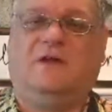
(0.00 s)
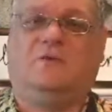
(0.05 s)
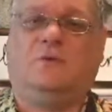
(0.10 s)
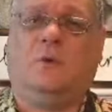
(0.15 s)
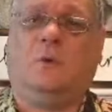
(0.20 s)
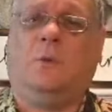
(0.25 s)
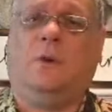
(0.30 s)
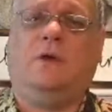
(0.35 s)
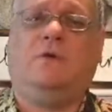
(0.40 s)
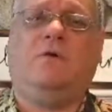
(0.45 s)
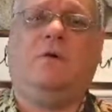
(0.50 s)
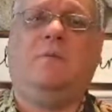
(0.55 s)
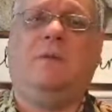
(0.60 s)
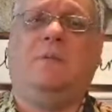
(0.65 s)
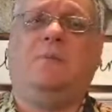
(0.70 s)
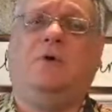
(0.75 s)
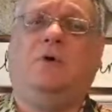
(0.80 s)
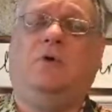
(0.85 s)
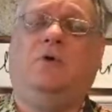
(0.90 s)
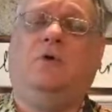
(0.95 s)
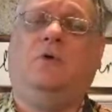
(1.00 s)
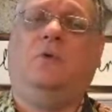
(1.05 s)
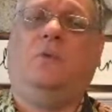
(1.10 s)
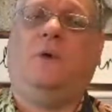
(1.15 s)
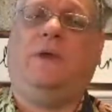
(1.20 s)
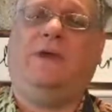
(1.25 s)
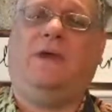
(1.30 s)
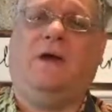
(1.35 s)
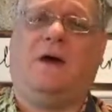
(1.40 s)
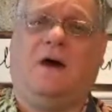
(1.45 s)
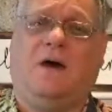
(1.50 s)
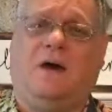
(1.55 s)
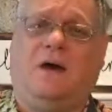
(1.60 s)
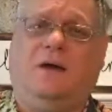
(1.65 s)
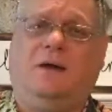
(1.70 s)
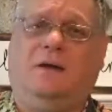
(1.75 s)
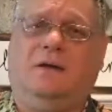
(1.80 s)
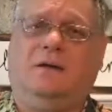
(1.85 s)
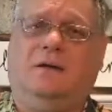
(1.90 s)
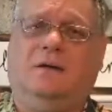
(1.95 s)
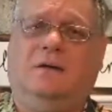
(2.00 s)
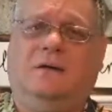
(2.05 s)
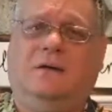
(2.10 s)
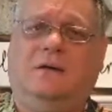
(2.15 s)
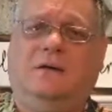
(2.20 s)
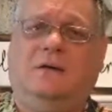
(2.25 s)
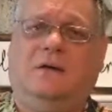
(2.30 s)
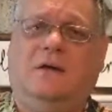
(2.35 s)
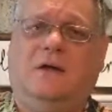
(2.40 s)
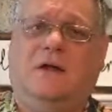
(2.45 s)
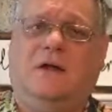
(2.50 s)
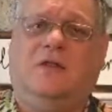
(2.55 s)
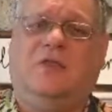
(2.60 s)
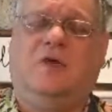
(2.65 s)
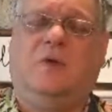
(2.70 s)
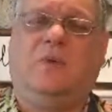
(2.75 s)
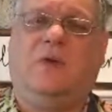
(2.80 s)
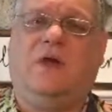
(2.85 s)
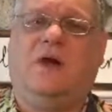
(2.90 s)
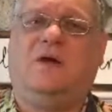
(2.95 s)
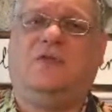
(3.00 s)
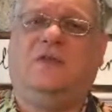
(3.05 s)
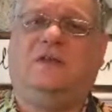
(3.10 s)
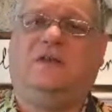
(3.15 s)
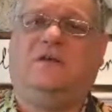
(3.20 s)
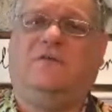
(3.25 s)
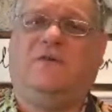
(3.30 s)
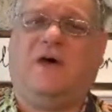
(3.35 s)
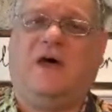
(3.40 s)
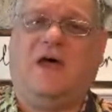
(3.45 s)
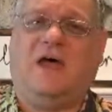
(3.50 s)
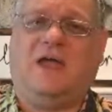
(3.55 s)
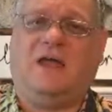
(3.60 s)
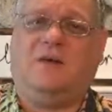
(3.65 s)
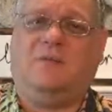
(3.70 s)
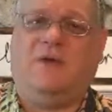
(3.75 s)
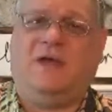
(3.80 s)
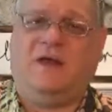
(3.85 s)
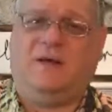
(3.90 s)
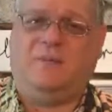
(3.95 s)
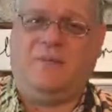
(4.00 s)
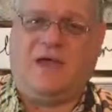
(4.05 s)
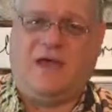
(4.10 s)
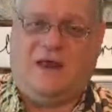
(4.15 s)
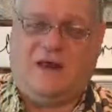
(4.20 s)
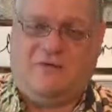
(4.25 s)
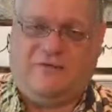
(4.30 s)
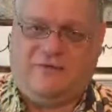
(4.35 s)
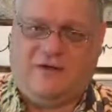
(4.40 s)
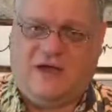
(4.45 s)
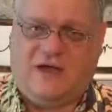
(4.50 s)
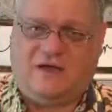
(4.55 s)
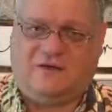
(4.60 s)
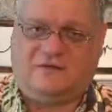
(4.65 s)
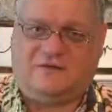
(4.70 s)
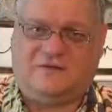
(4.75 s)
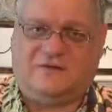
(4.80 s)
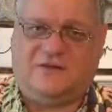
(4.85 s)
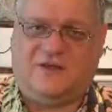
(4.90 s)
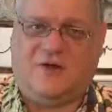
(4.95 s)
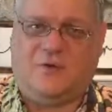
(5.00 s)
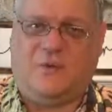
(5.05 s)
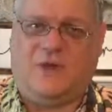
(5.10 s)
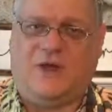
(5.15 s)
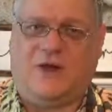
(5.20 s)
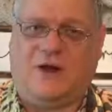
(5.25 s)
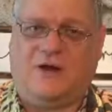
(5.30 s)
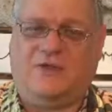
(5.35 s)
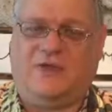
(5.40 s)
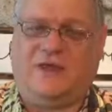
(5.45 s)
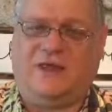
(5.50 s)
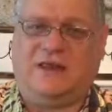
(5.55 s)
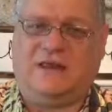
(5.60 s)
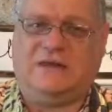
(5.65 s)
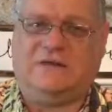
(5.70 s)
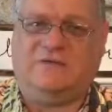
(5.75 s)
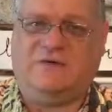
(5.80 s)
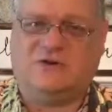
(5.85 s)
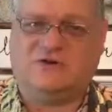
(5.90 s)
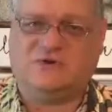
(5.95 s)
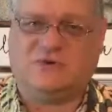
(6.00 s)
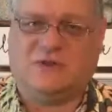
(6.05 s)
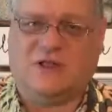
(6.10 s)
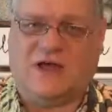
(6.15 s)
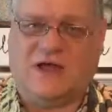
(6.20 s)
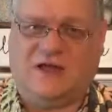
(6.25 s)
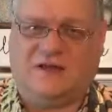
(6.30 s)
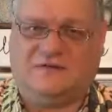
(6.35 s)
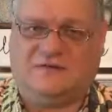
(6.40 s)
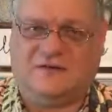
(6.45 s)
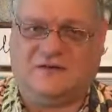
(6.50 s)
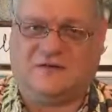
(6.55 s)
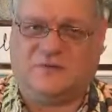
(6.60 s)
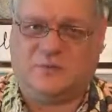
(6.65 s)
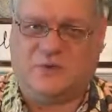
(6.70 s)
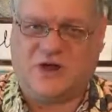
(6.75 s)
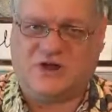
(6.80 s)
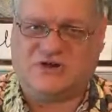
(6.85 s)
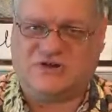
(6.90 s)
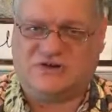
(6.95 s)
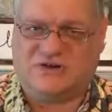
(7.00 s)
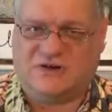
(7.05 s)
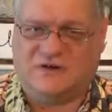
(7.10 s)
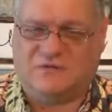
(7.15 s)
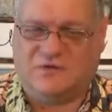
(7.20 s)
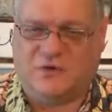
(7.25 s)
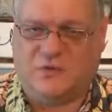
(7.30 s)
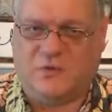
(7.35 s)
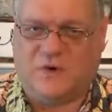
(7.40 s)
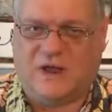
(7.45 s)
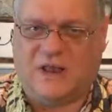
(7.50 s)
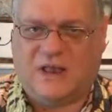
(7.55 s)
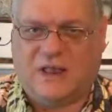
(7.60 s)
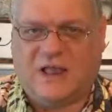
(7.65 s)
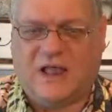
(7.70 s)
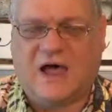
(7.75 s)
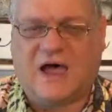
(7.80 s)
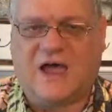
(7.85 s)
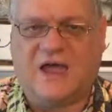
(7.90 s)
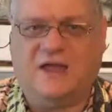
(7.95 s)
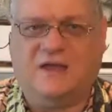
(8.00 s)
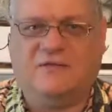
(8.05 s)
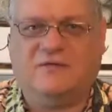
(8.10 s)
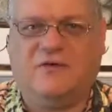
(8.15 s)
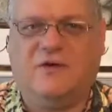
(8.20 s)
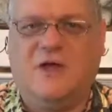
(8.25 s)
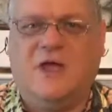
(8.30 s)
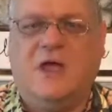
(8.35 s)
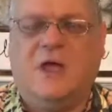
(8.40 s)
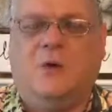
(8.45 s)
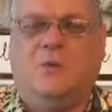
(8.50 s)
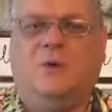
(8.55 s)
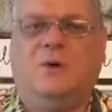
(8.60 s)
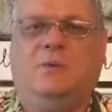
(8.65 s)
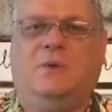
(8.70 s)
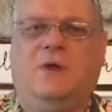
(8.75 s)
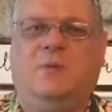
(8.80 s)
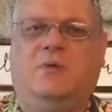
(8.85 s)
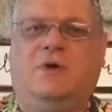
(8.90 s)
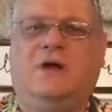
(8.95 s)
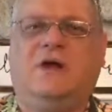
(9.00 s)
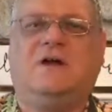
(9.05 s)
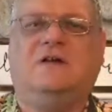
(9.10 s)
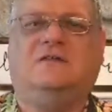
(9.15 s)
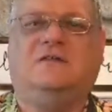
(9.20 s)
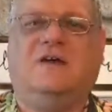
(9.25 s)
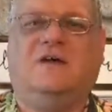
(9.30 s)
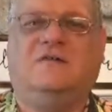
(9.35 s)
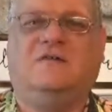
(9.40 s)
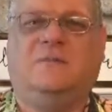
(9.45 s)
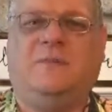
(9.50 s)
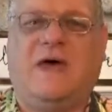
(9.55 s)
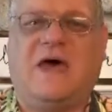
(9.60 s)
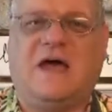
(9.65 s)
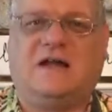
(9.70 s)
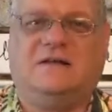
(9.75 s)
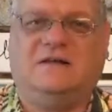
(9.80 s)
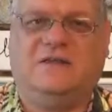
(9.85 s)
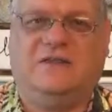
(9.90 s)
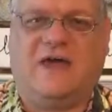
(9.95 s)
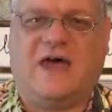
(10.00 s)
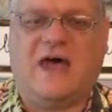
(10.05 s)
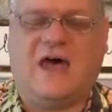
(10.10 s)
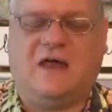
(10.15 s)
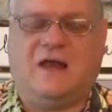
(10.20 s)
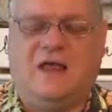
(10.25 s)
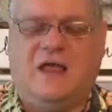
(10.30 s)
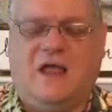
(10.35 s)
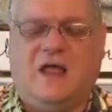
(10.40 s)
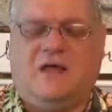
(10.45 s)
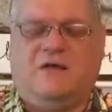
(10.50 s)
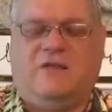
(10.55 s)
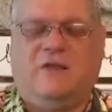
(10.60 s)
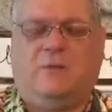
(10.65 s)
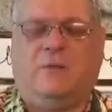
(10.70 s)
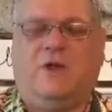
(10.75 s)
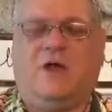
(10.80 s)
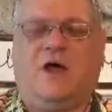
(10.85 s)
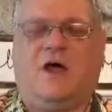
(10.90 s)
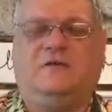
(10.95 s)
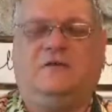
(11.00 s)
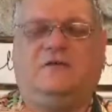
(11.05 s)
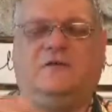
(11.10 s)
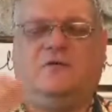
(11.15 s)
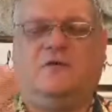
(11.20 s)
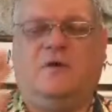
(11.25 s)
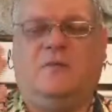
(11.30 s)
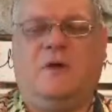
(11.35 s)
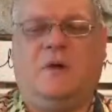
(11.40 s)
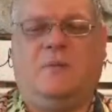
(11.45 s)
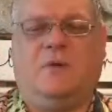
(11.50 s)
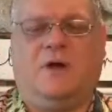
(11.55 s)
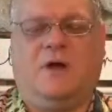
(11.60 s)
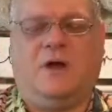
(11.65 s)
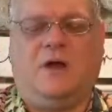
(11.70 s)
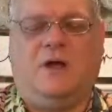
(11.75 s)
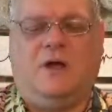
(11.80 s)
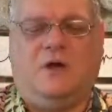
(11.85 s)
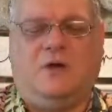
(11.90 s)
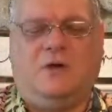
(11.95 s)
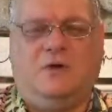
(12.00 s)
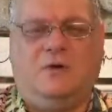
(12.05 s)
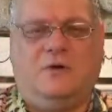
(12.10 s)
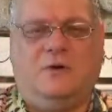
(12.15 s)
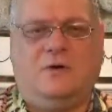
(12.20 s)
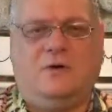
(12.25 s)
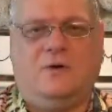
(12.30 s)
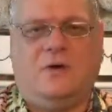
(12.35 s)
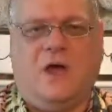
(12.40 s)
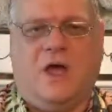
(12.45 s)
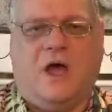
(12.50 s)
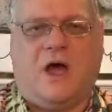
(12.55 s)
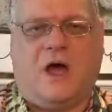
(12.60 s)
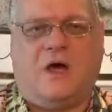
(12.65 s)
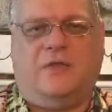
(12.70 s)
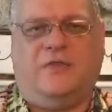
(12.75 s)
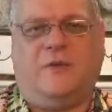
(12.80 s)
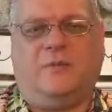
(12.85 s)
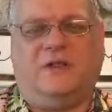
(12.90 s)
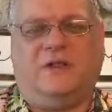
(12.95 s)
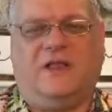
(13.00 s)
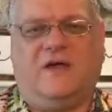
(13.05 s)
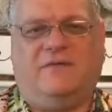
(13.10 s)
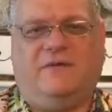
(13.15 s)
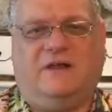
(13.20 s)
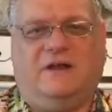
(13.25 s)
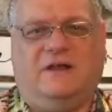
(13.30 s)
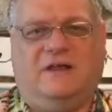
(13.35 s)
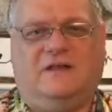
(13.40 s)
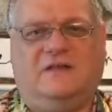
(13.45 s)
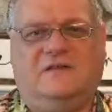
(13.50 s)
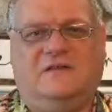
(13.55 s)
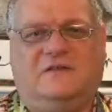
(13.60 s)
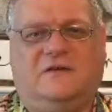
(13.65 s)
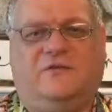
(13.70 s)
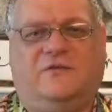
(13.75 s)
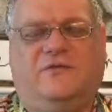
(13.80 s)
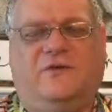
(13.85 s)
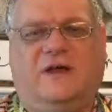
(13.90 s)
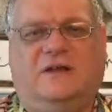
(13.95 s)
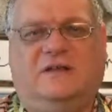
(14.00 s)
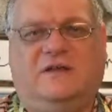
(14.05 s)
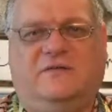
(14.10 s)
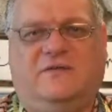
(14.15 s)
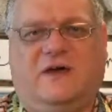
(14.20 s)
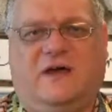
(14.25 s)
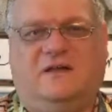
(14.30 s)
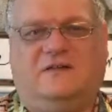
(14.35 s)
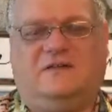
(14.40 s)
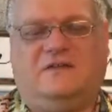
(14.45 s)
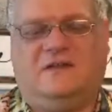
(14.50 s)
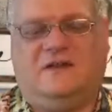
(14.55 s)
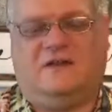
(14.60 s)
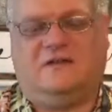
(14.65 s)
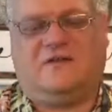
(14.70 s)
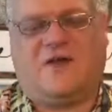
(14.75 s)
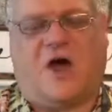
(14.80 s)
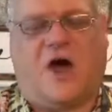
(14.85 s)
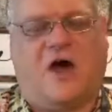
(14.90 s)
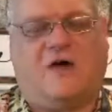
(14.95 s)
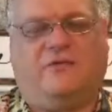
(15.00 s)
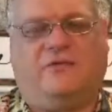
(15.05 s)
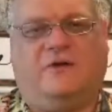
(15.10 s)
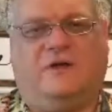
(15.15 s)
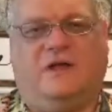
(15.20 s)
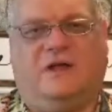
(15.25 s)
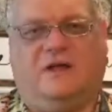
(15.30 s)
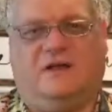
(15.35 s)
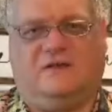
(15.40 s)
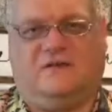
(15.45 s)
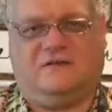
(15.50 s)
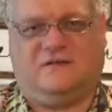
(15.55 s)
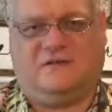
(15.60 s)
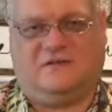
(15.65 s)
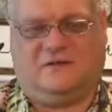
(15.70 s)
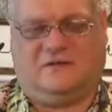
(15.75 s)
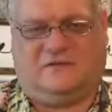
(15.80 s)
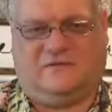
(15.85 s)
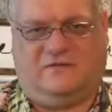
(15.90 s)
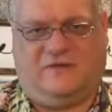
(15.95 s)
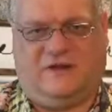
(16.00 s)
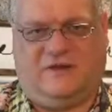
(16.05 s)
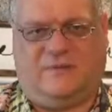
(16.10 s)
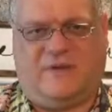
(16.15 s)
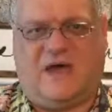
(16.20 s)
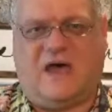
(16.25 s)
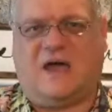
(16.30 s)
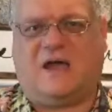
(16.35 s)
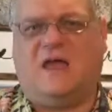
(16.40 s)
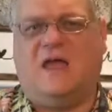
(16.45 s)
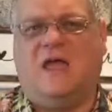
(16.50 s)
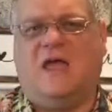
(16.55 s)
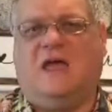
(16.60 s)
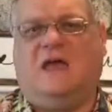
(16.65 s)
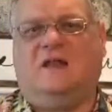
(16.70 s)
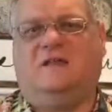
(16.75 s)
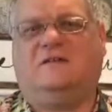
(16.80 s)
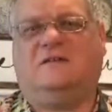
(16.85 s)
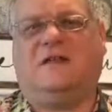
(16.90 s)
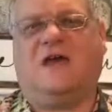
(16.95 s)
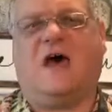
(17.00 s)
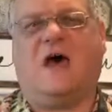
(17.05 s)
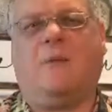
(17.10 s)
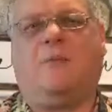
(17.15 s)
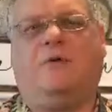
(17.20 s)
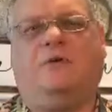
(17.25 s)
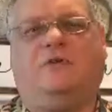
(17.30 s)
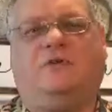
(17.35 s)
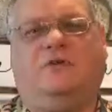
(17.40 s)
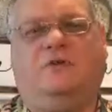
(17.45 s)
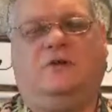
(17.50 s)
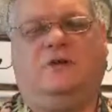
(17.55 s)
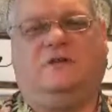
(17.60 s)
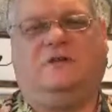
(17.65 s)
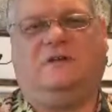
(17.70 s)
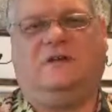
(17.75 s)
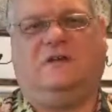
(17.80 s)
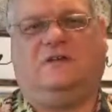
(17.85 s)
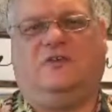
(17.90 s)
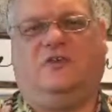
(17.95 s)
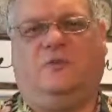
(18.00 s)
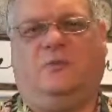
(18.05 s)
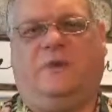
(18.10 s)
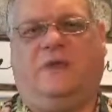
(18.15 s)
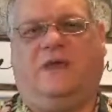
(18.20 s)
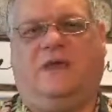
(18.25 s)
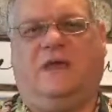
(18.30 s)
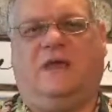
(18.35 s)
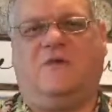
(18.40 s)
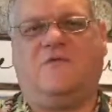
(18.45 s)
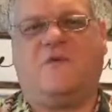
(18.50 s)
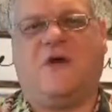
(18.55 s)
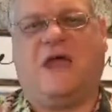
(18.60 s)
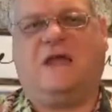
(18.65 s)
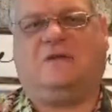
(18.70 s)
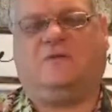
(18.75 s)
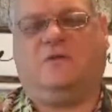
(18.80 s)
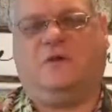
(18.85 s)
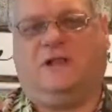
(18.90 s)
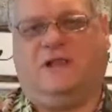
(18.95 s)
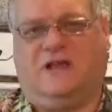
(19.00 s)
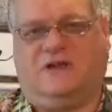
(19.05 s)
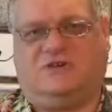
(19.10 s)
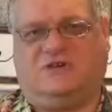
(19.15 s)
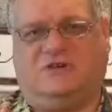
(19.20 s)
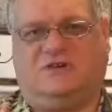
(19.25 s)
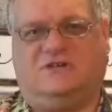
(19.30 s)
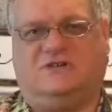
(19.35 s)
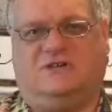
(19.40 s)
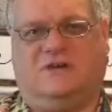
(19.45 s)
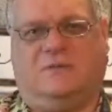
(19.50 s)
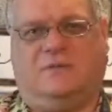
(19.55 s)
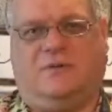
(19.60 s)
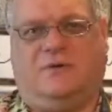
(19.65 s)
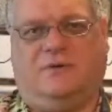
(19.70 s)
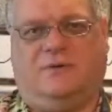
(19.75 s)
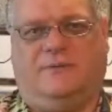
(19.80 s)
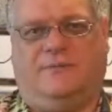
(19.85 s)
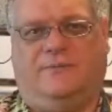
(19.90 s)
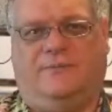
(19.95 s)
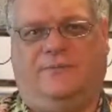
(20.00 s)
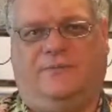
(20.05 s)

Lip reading: Because when we remember who we are, that we are the divine made manifest, that we are the individualized expression of the one life, when we bring ourselves back to that, then we also remember who the beloved is in front of us that is offering us this feedback. It is an opportunity to be in right relationship.